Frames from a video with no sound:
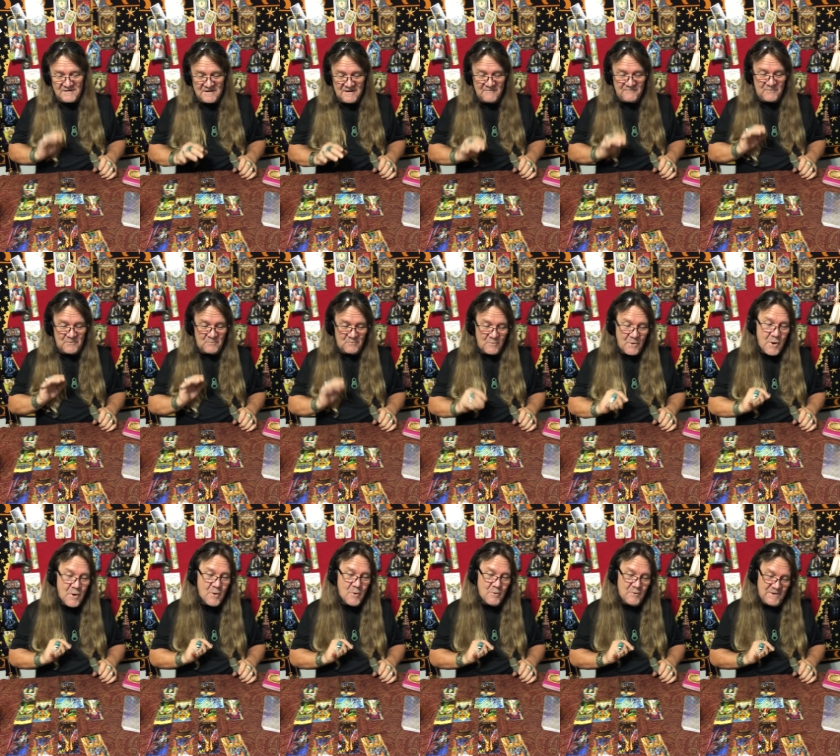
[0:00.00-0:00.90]
a different
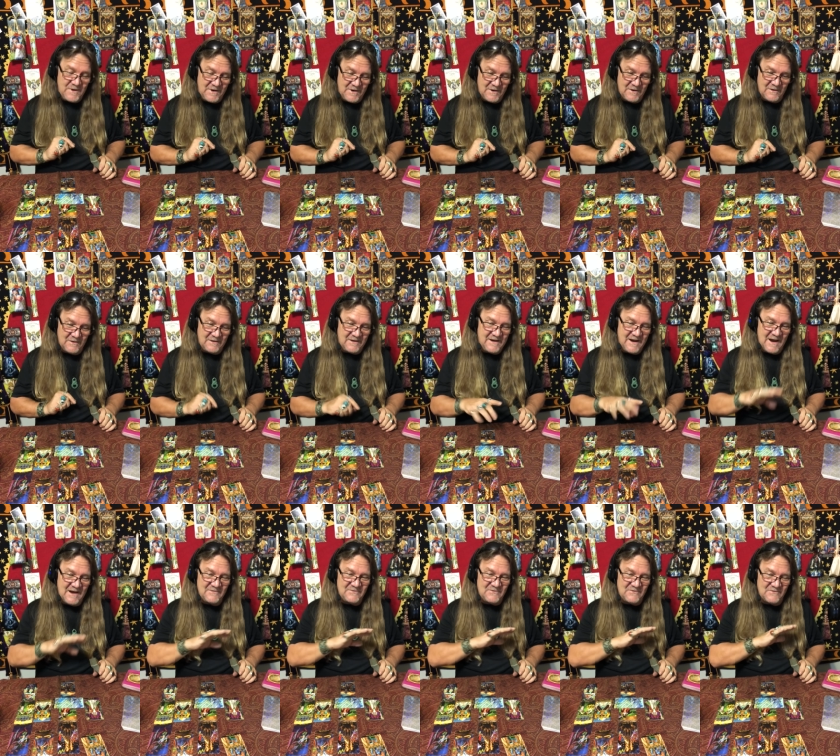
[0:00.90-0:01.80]
road here.
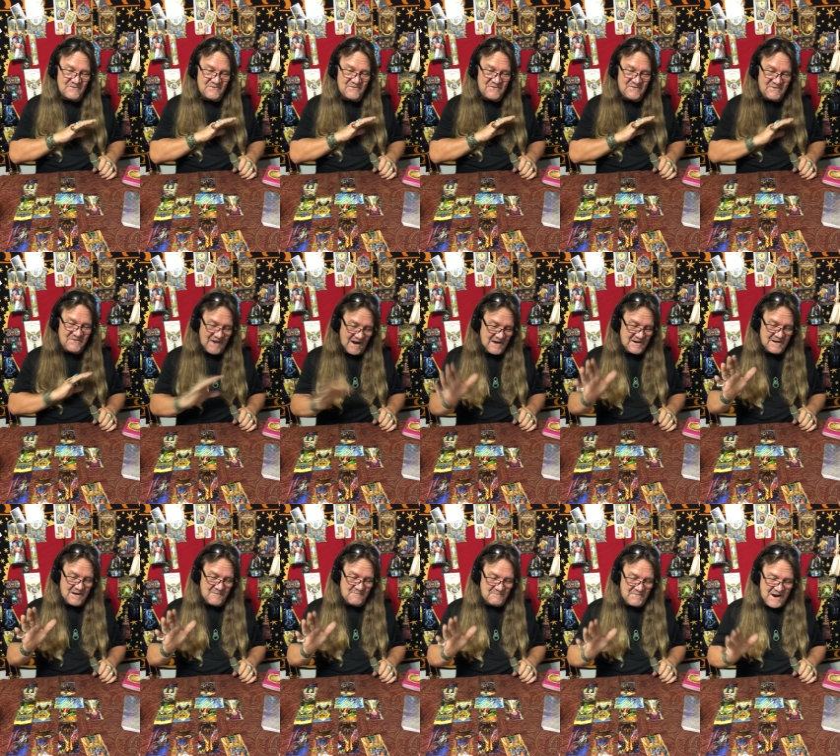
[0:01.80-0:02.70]
Cancer's
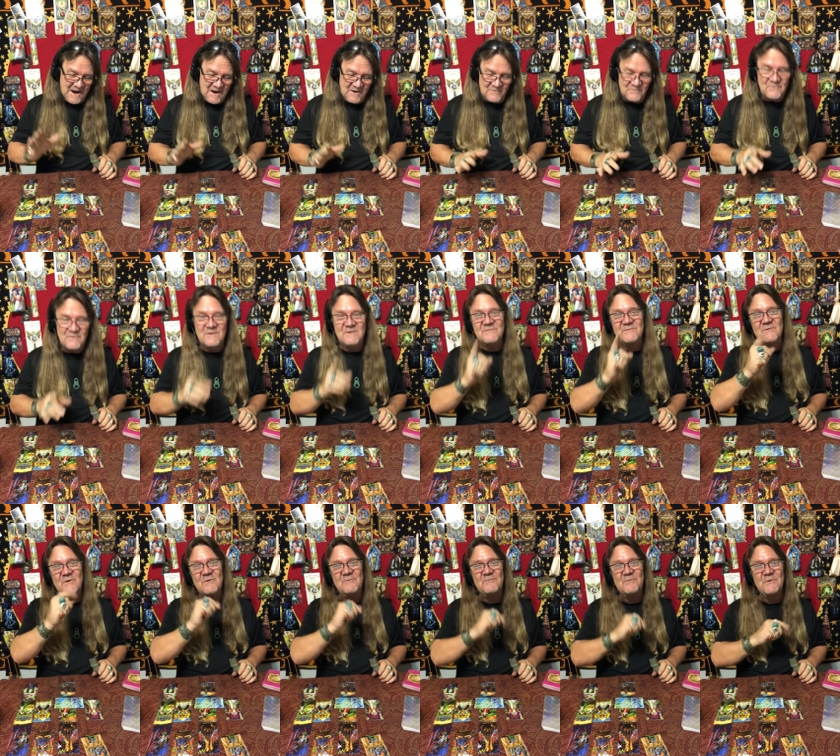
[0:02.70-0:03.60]
setting up boundaries.
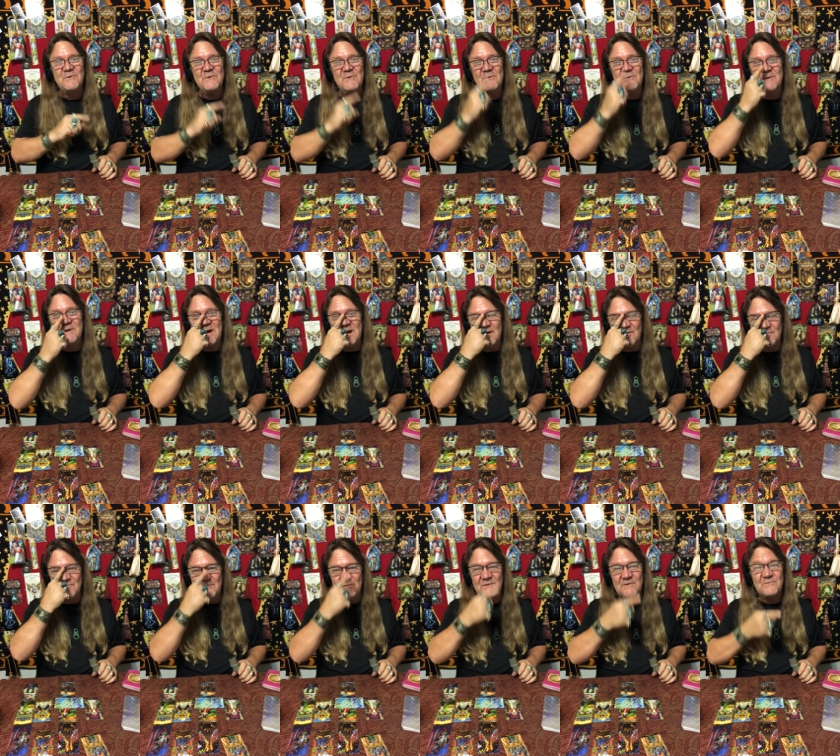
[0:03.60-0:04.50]
Good for you,
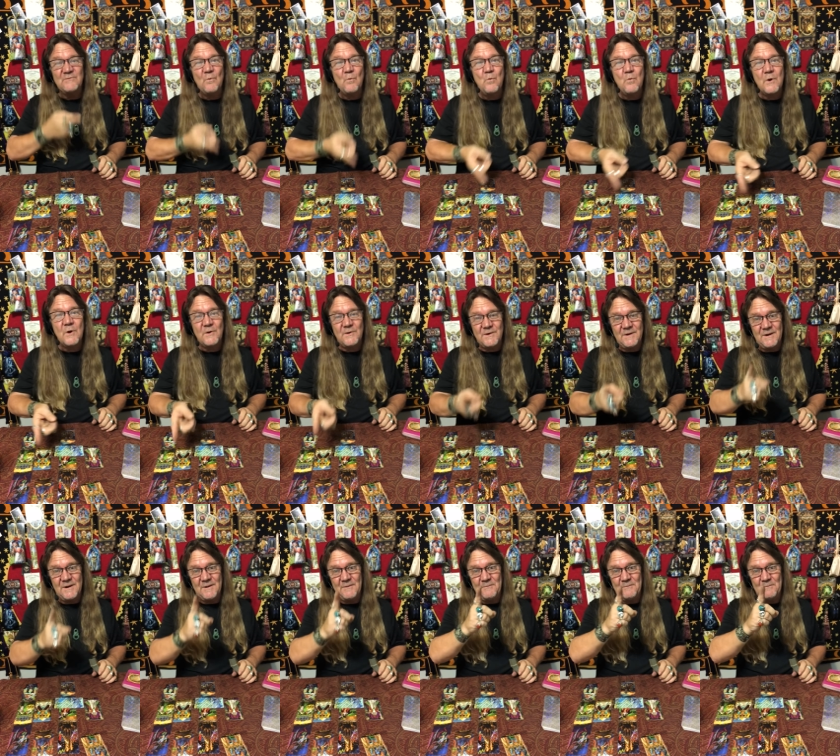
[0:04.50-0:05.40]
Cancer. It's
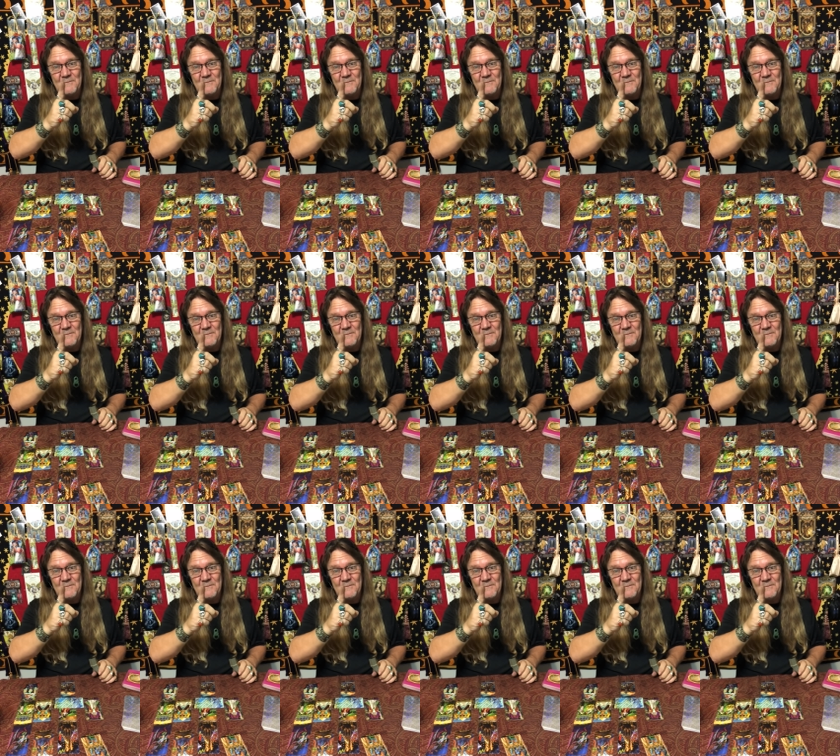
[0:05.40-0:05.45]
working.